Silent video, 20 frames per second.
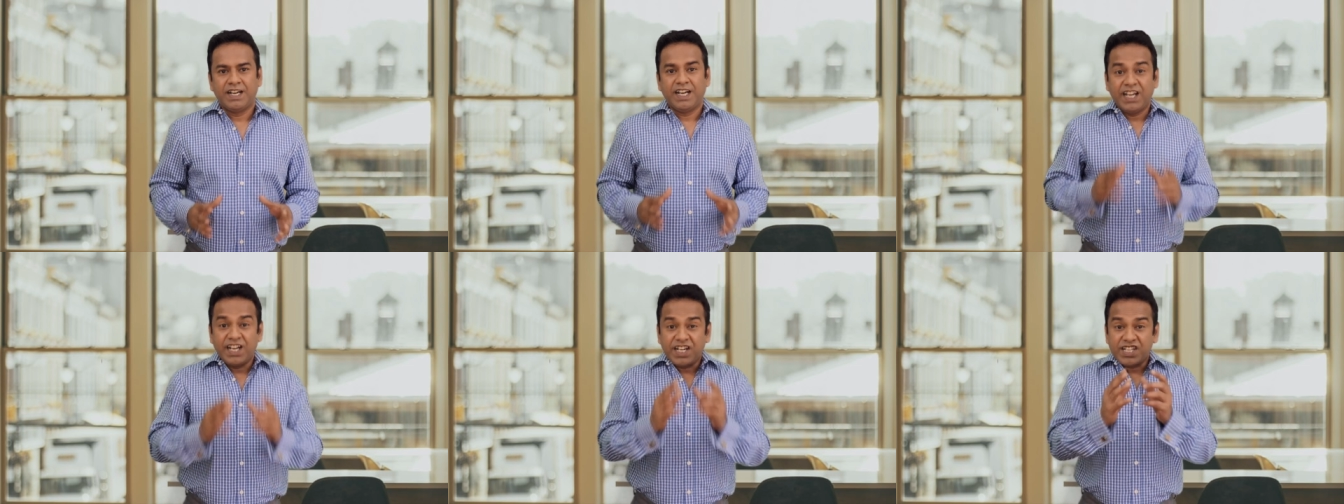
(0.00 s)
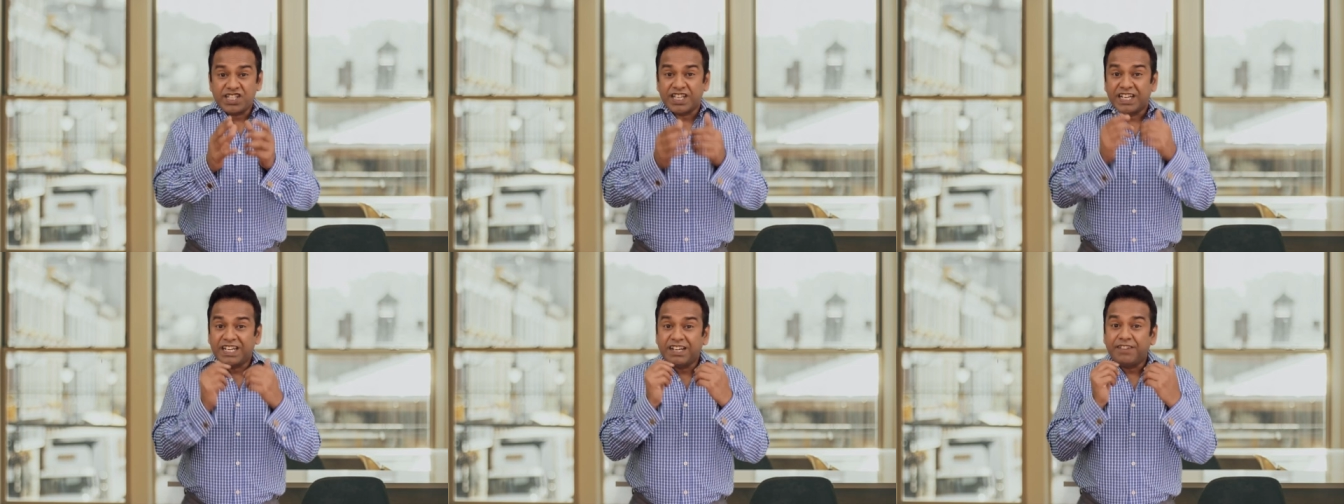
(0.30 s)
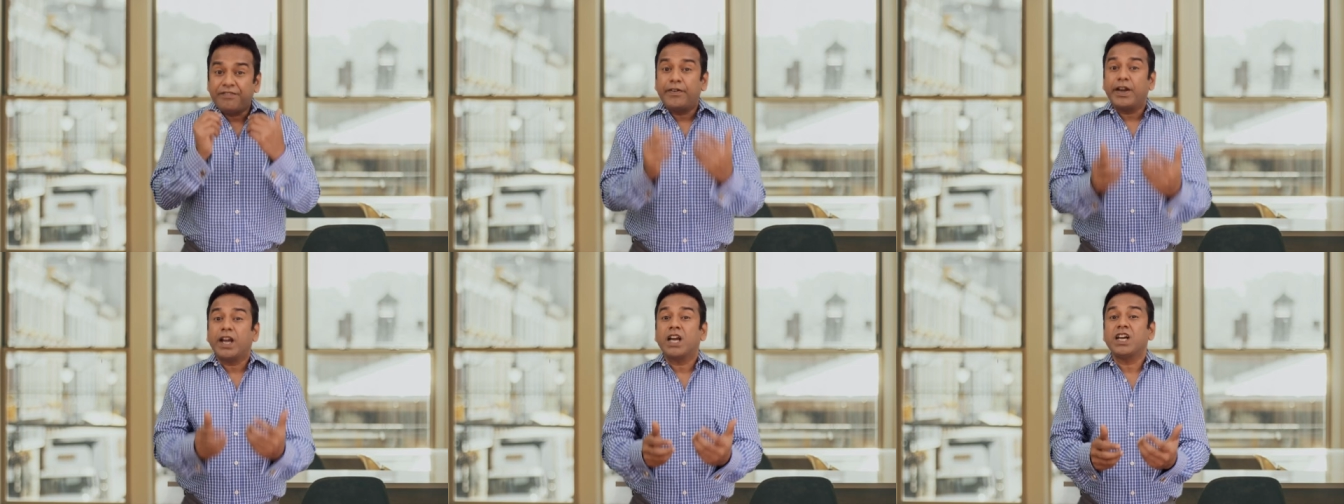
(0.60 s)
It is the
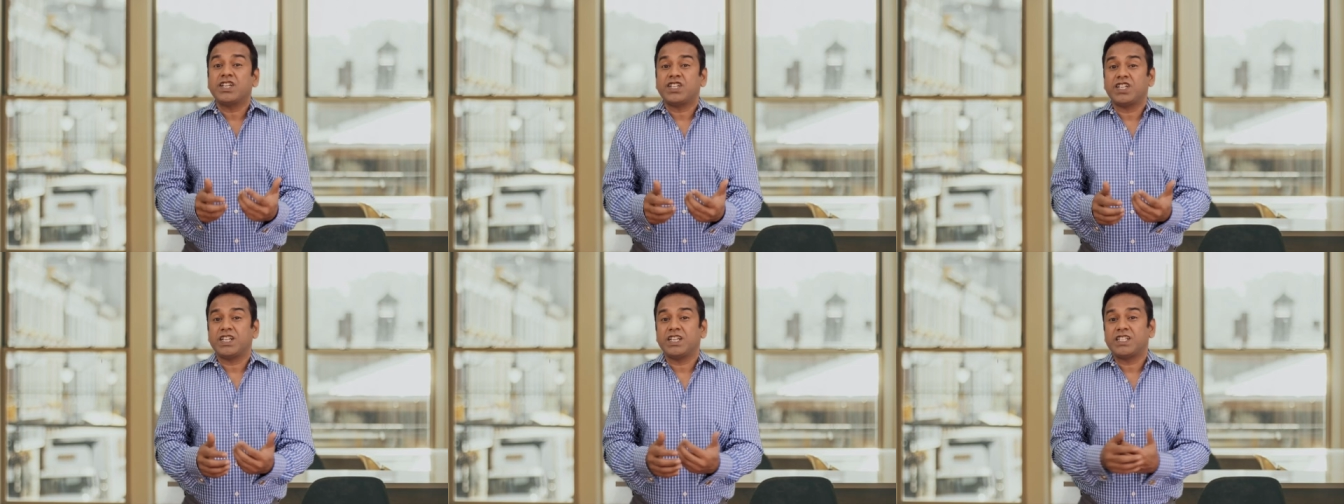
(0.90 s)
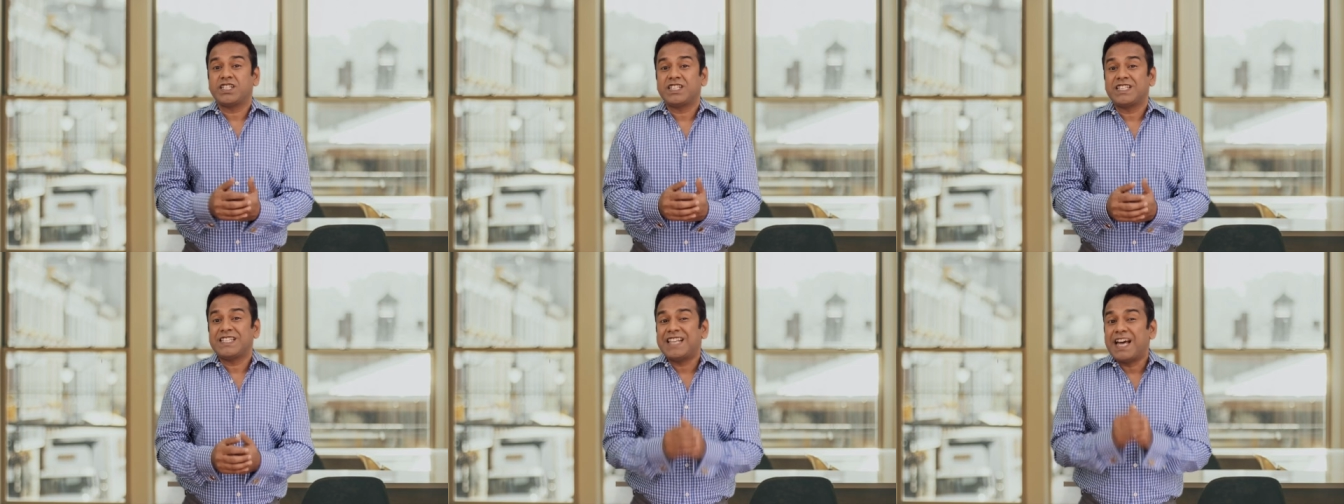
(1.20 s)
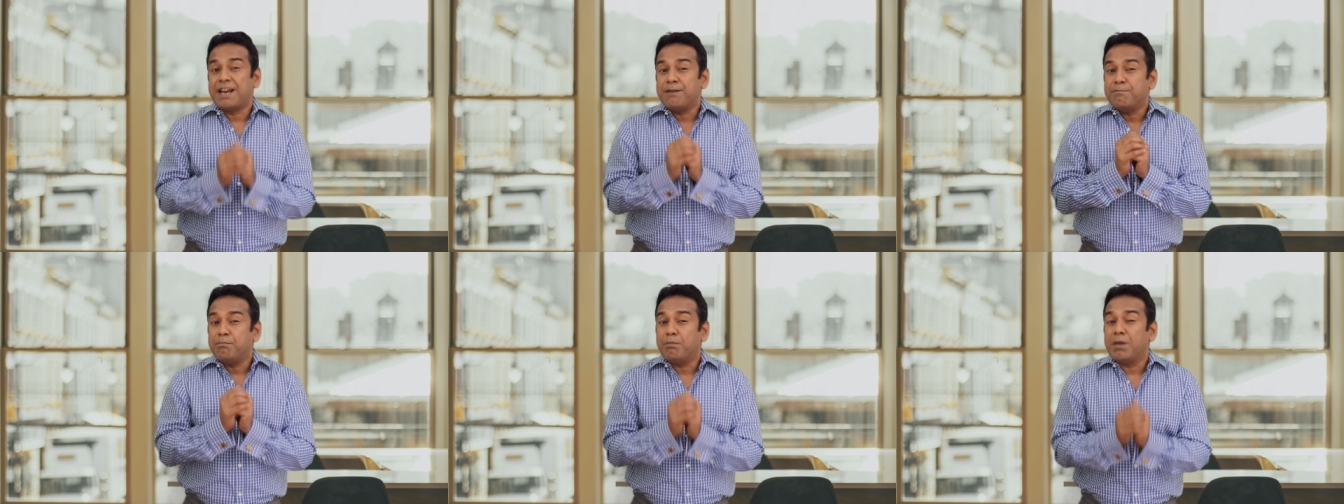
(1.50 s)
difficulties
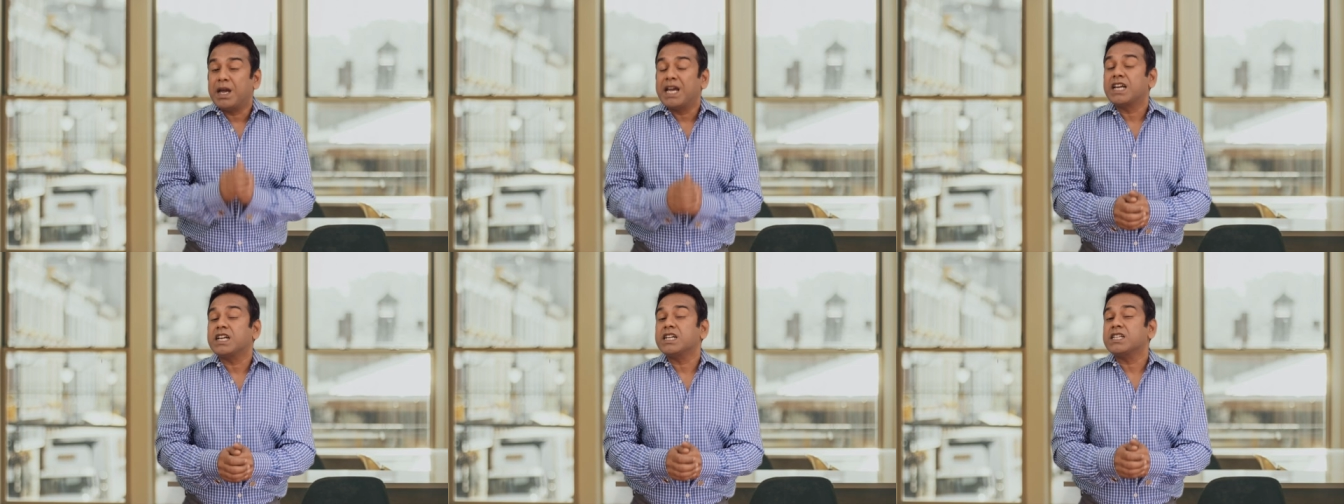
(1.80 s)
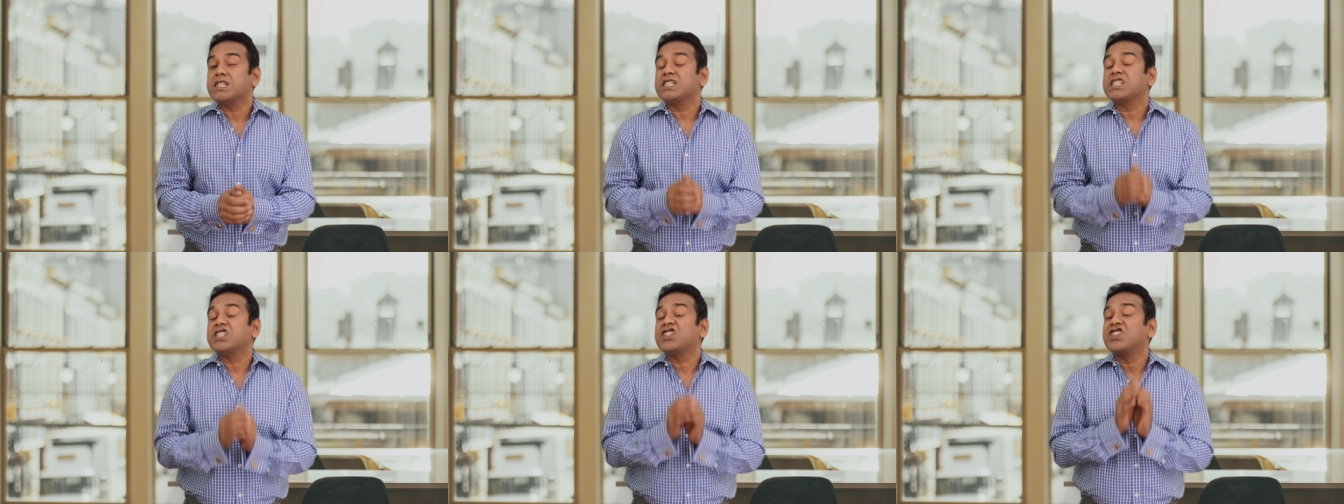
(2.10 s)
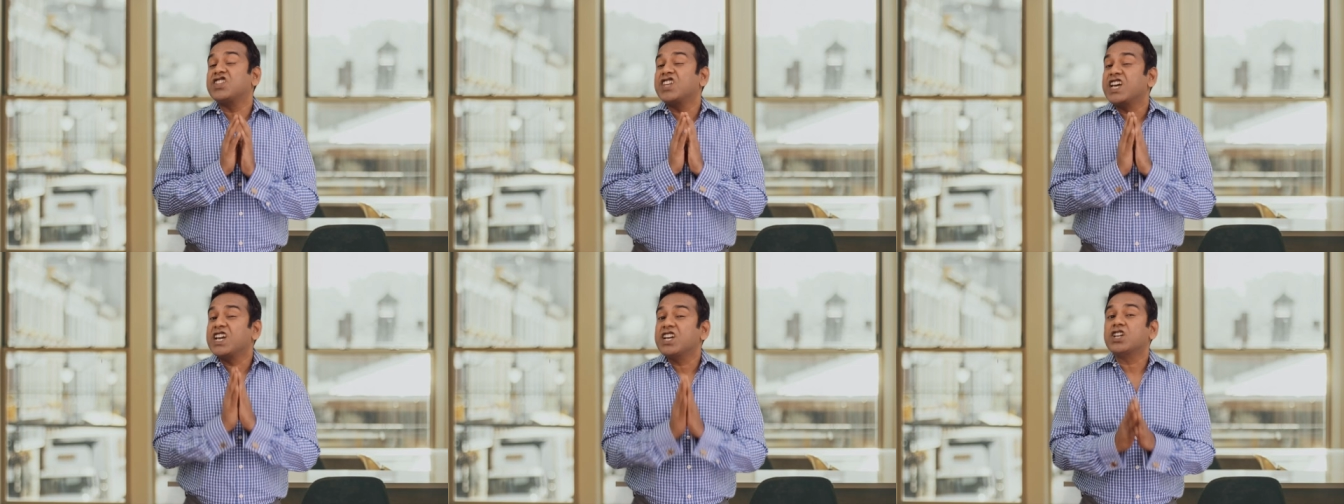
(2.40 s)
that make us
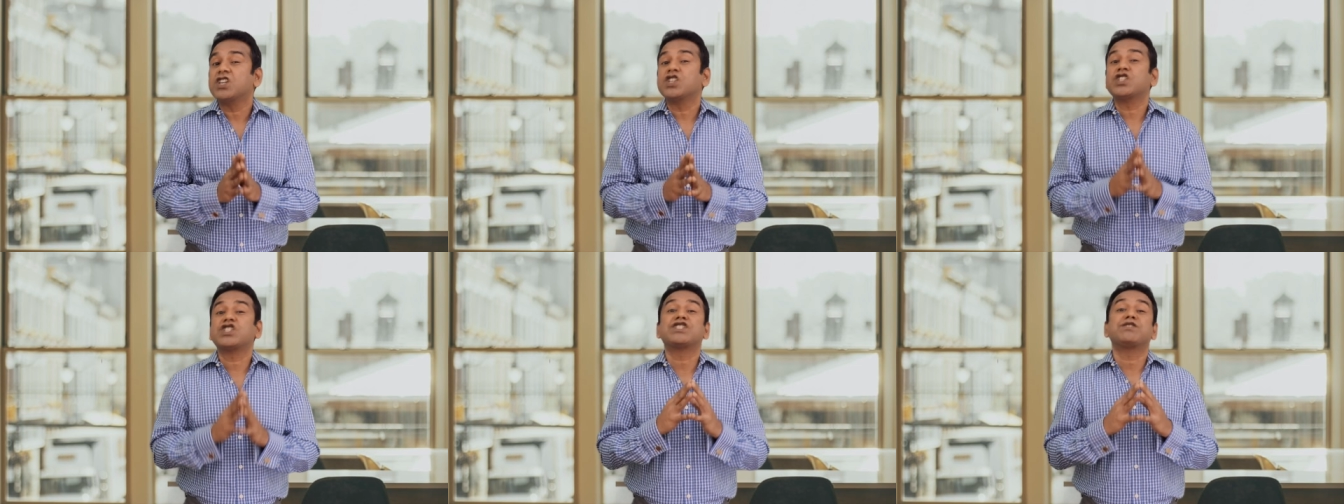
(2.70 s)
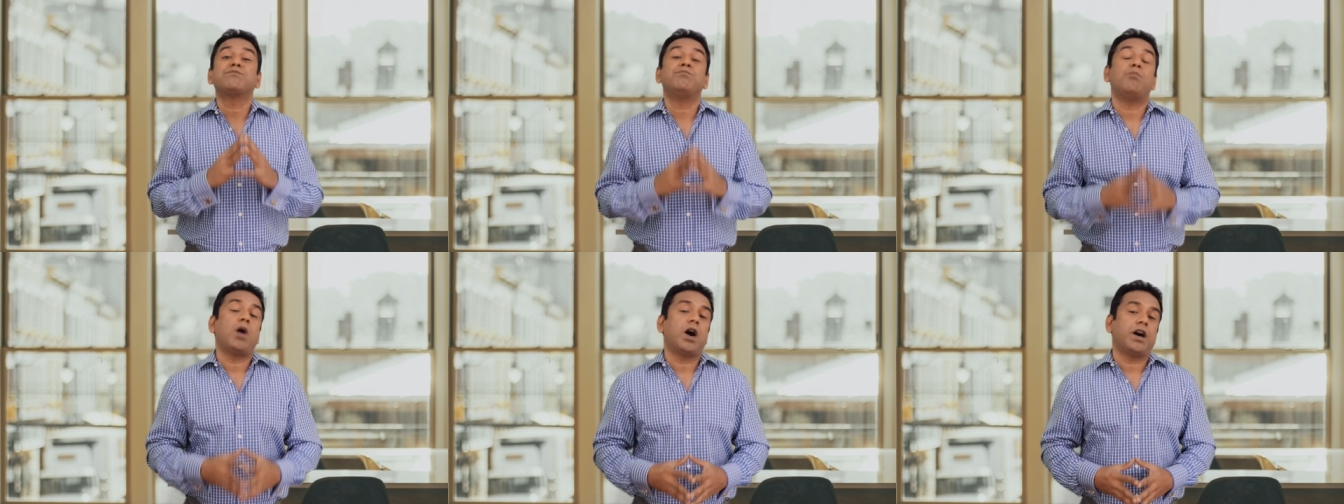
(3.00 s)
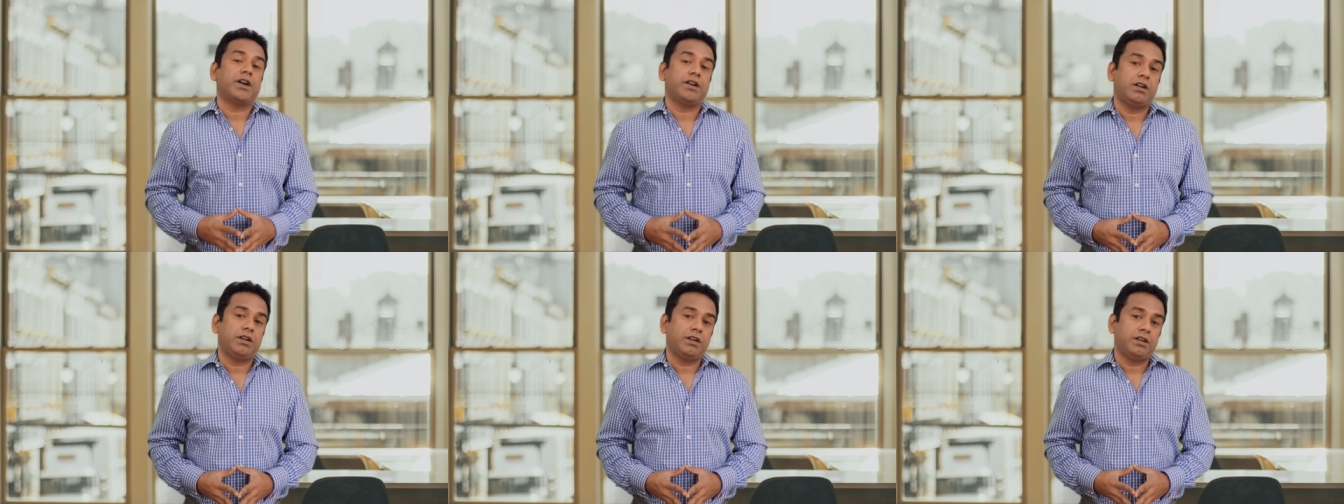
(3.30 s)
think
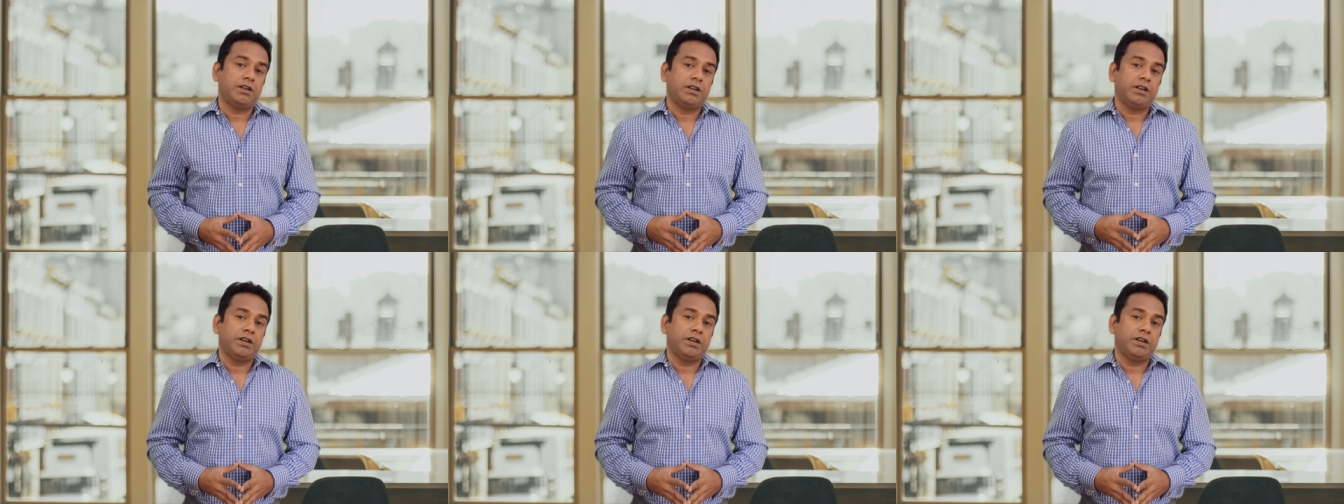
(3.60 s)
smarter.